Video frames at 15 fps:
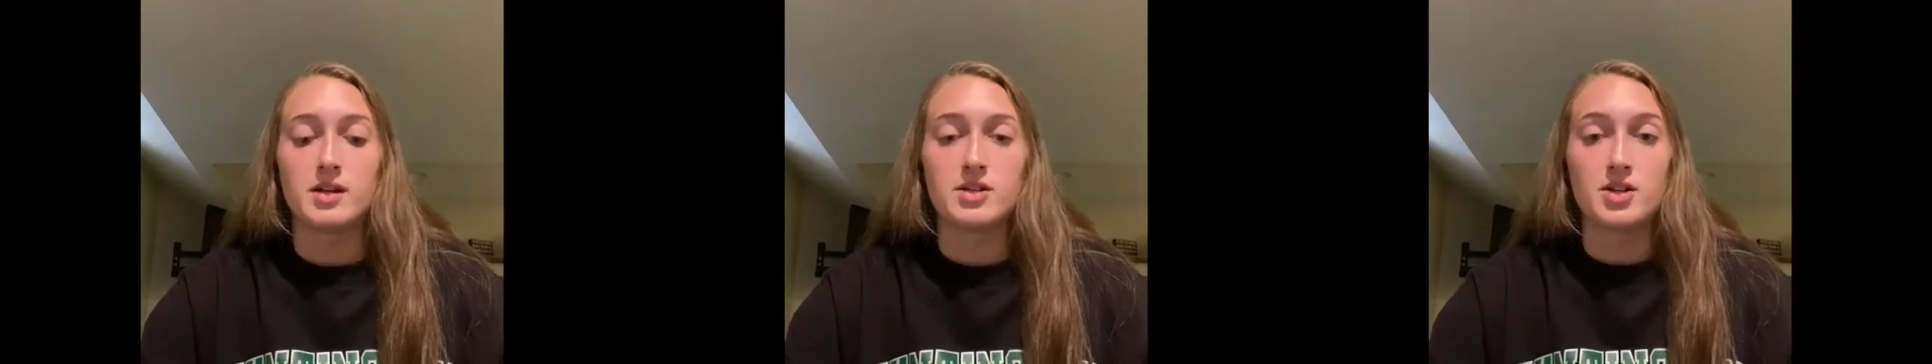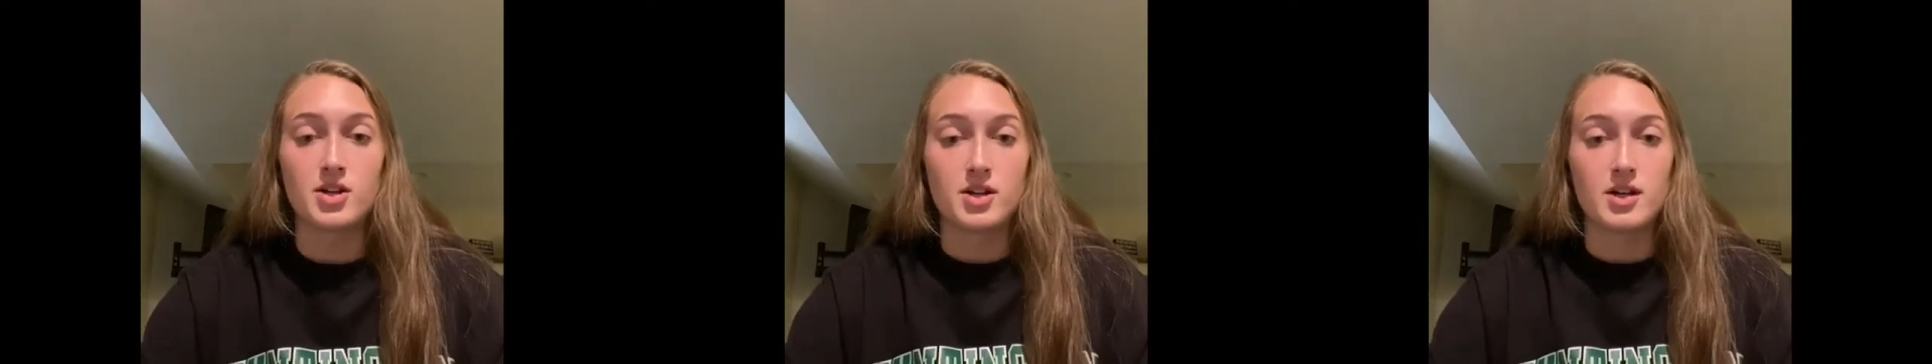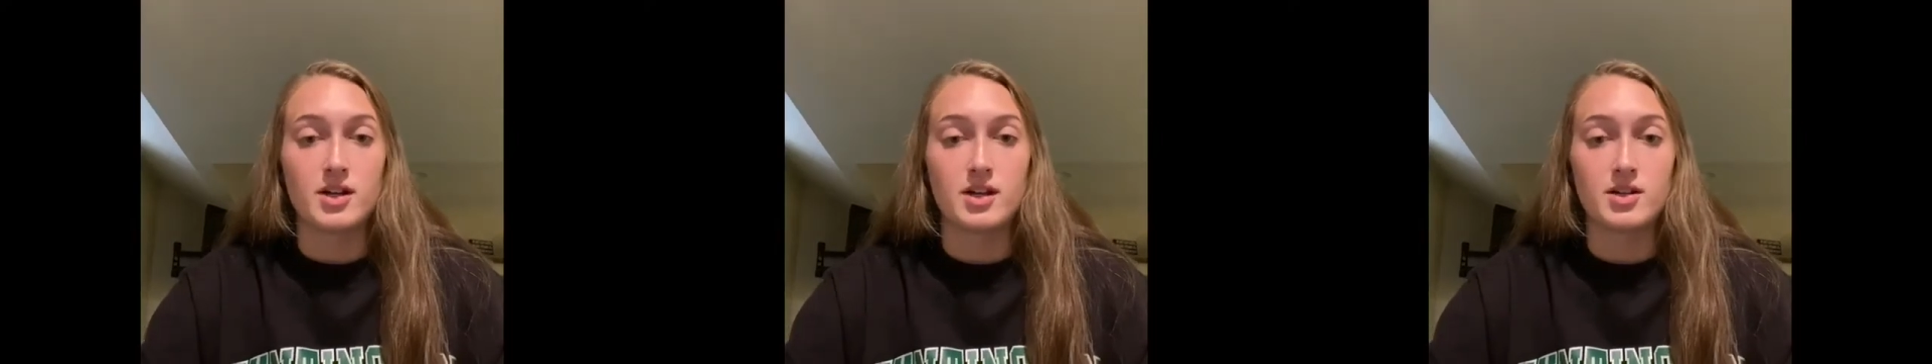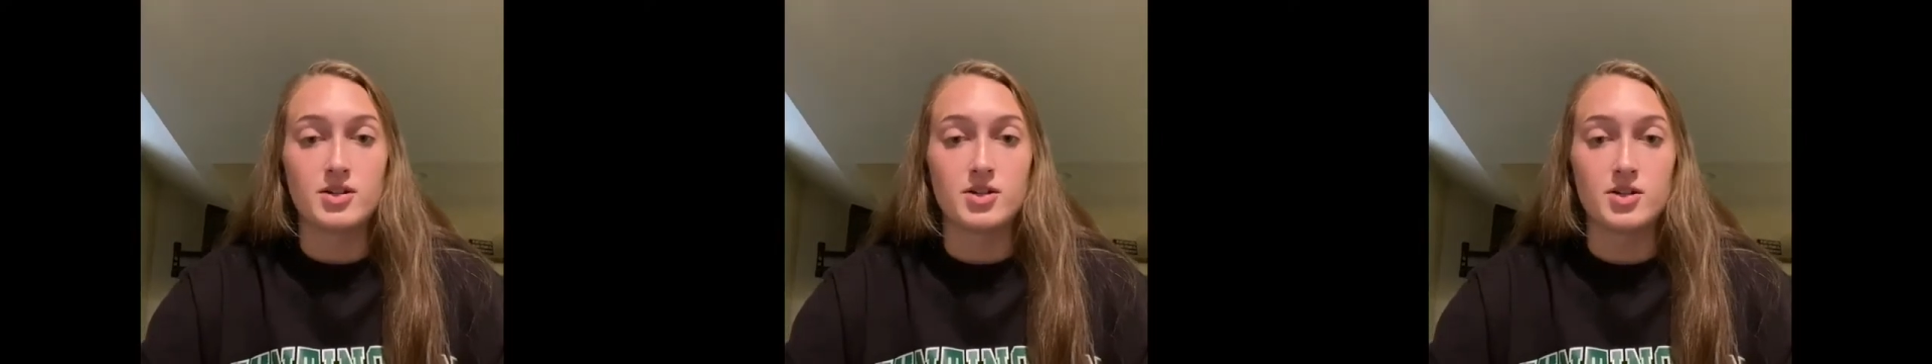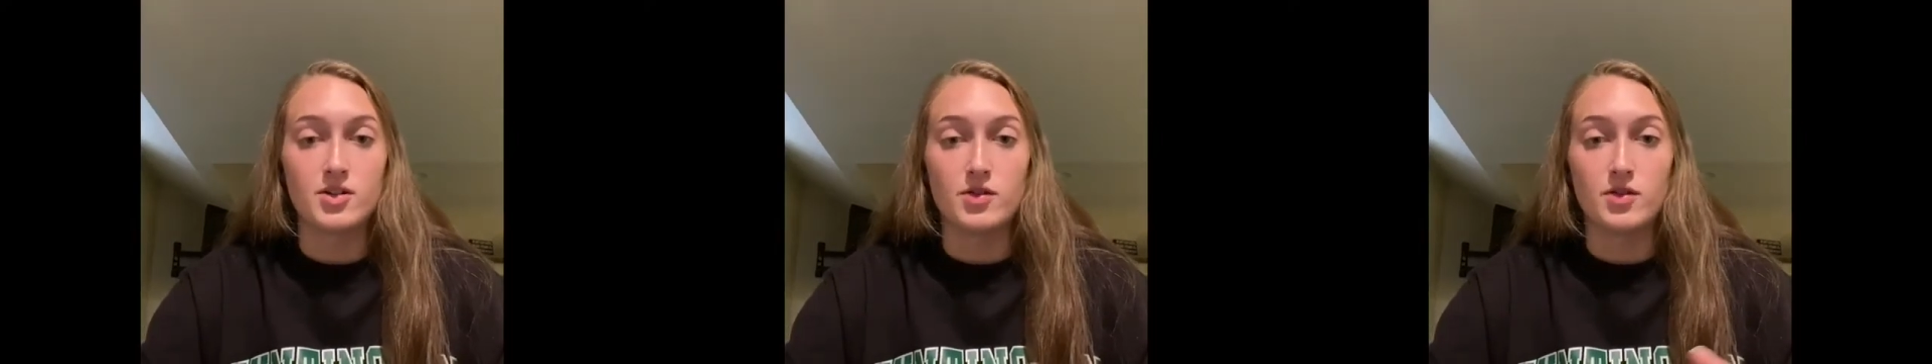turned it
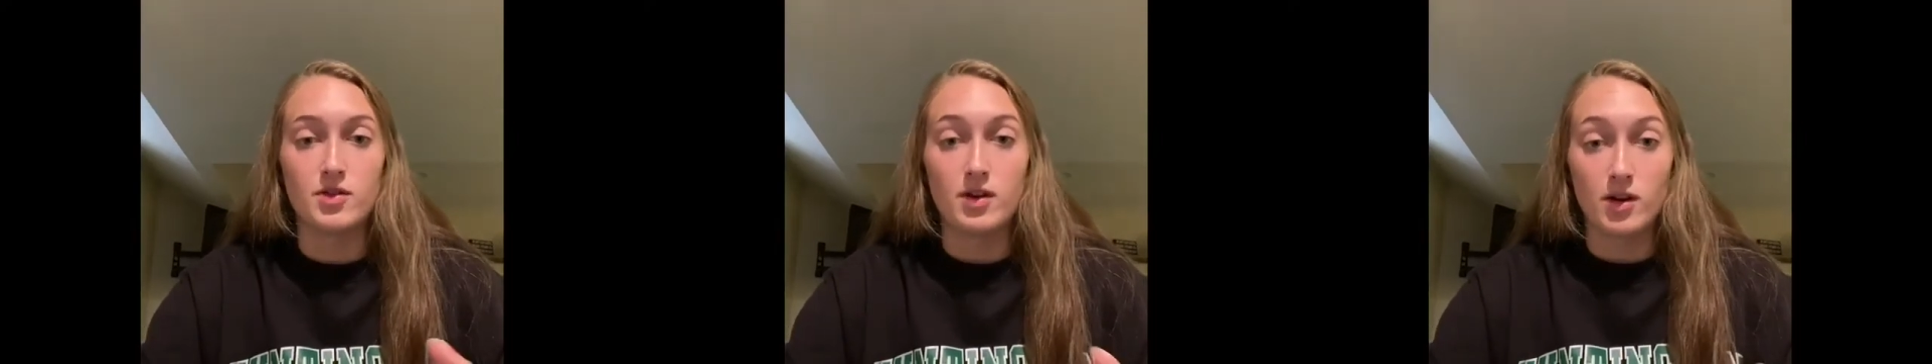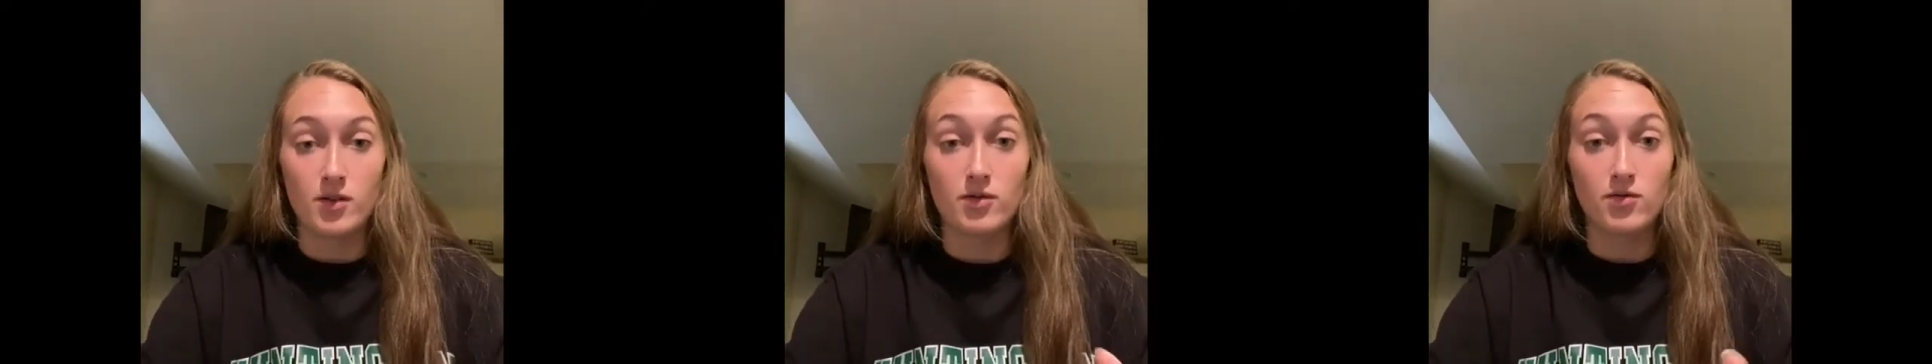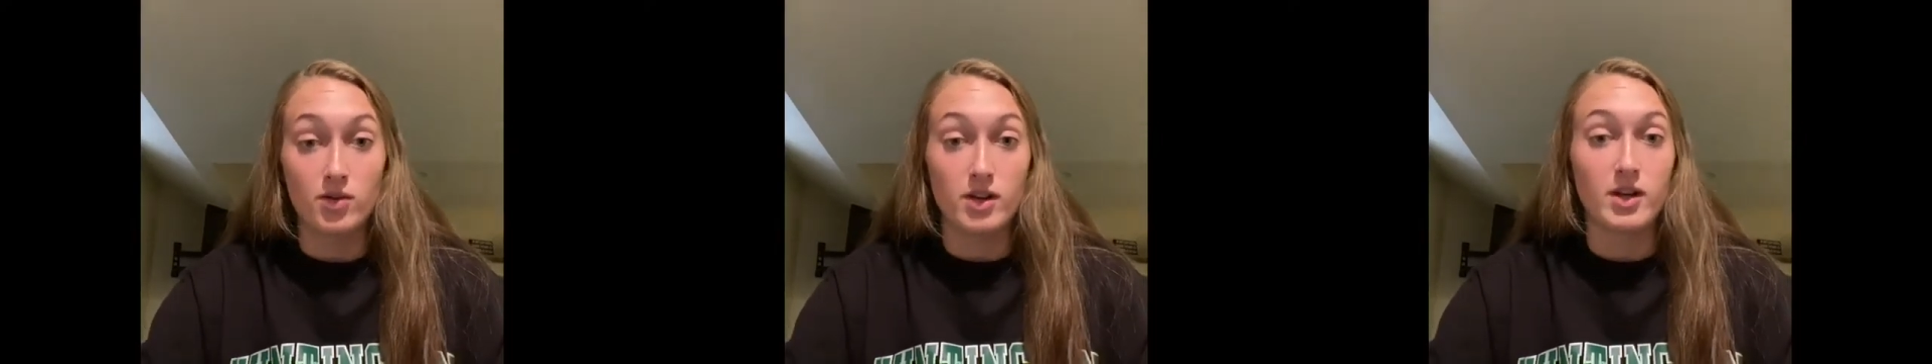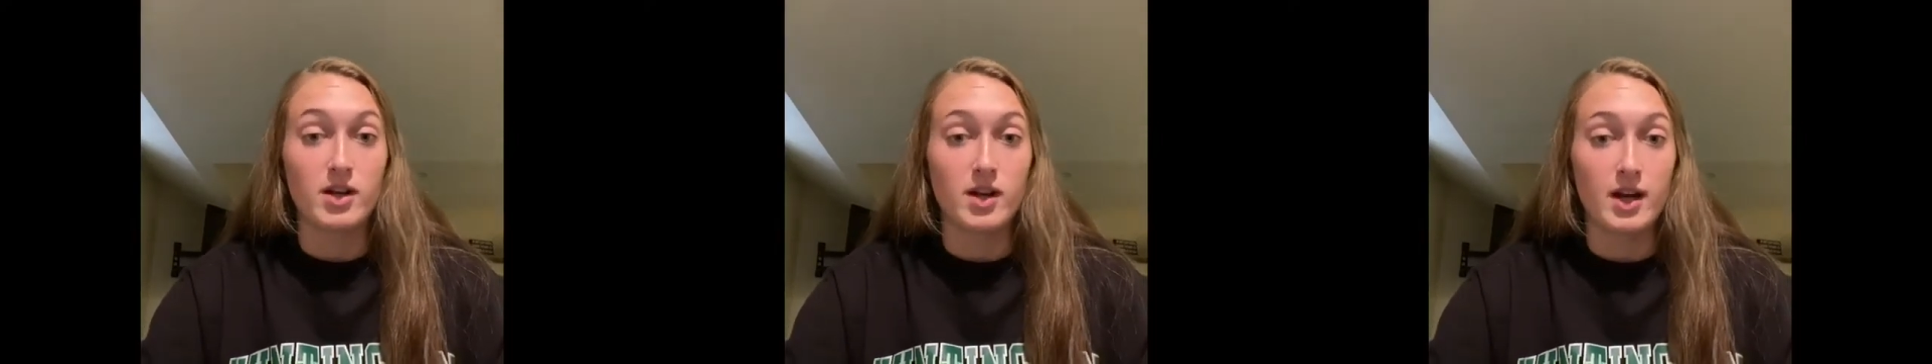into a really good